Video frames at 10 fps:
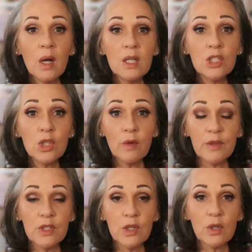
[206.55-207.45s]

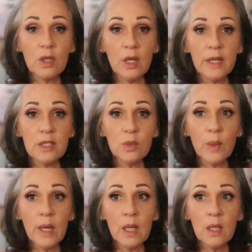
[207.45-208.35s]
service your clients
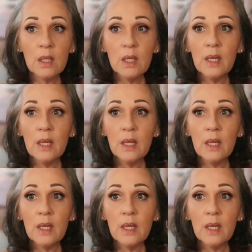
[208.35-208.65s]
well